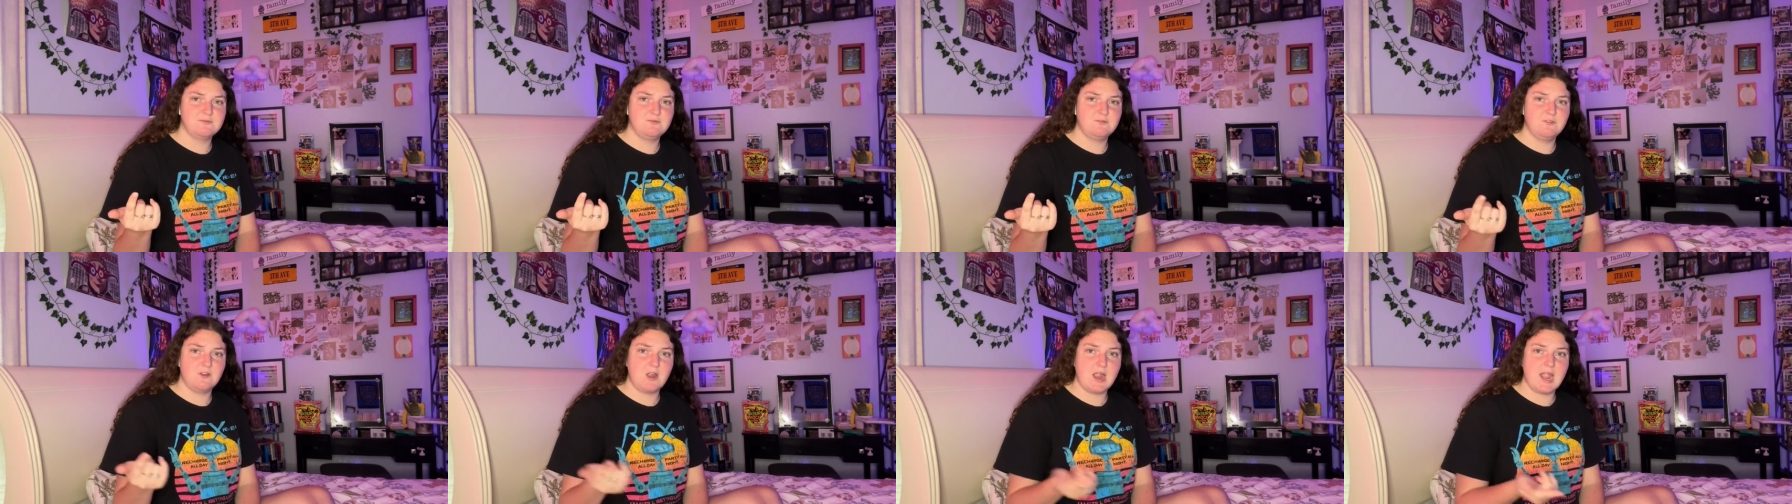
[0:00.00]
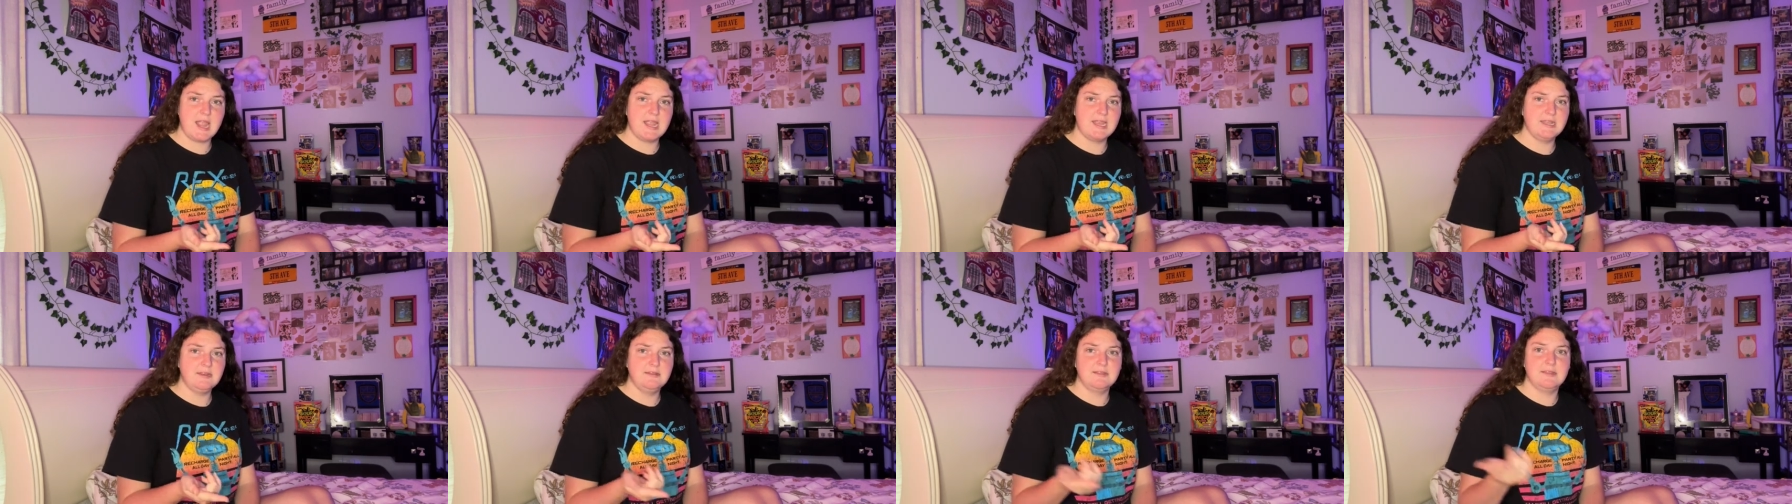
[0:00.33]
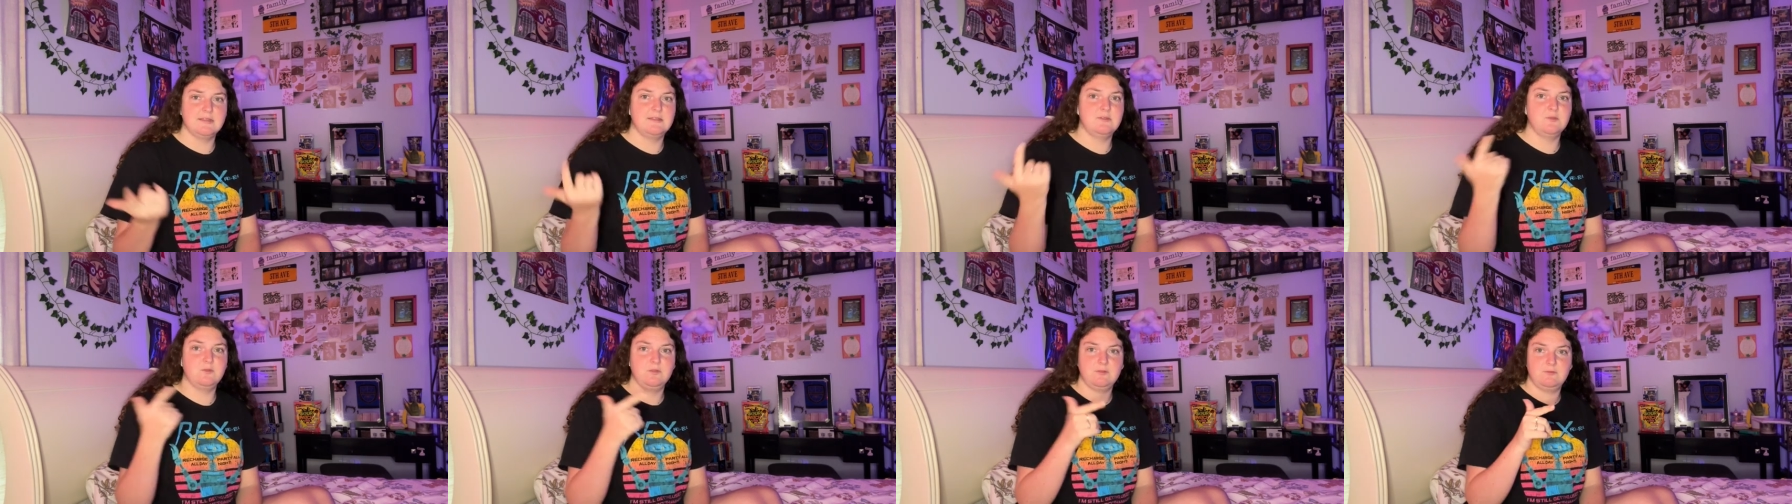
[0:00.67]
ride
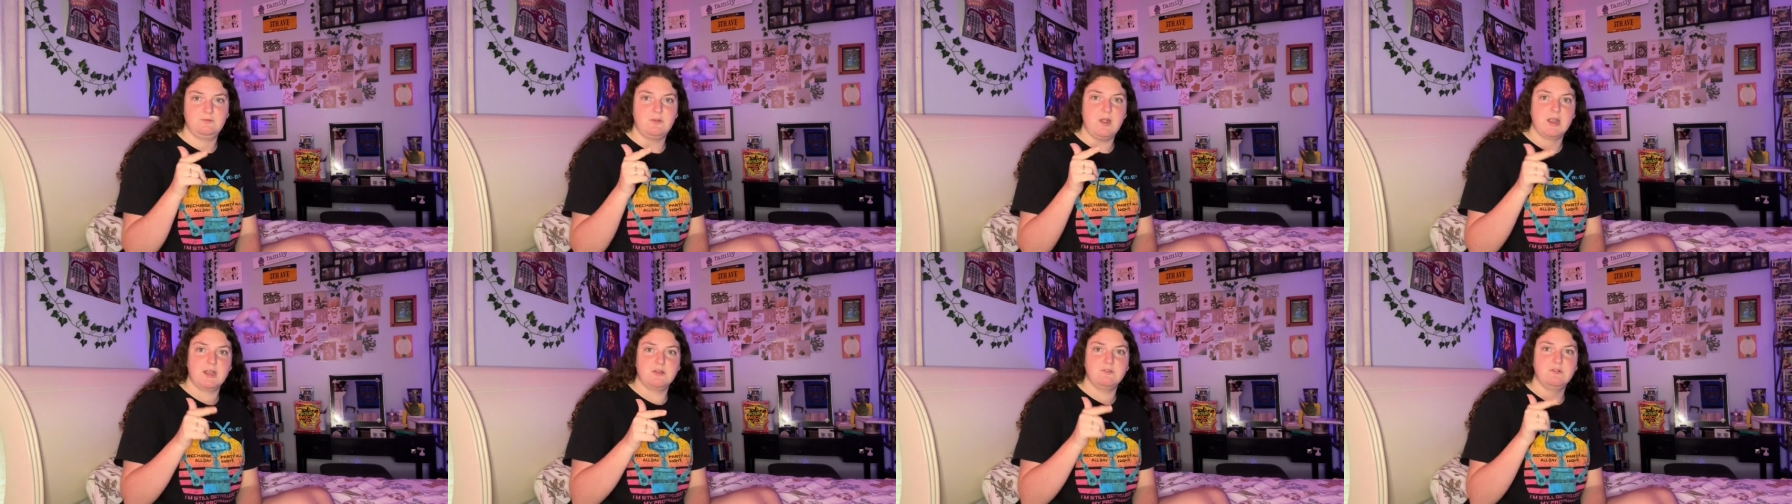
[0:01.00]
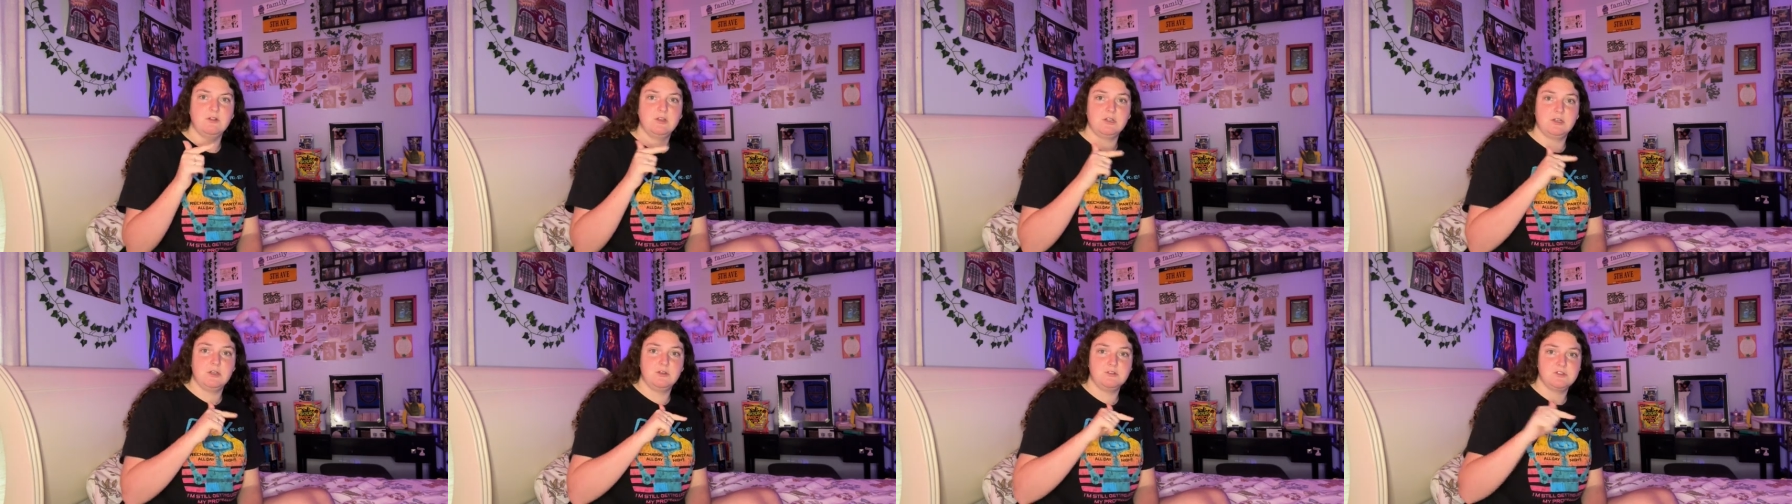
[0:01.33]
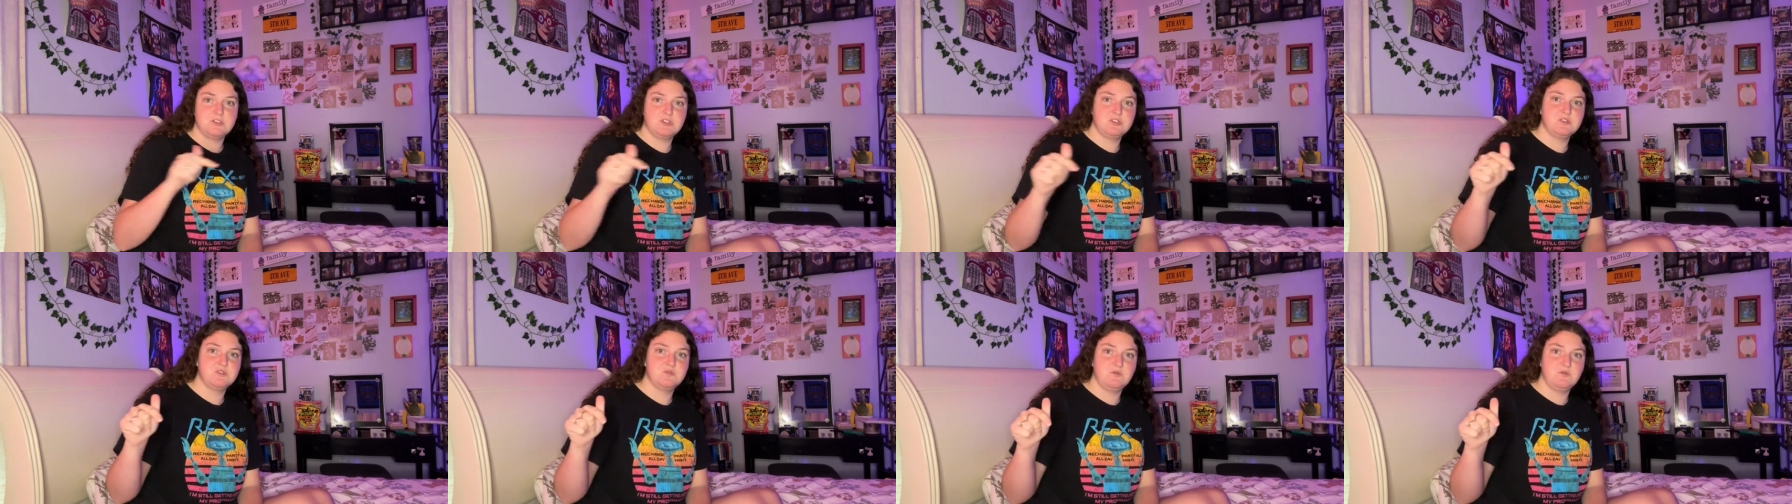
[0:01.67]
that's rock and roller coasters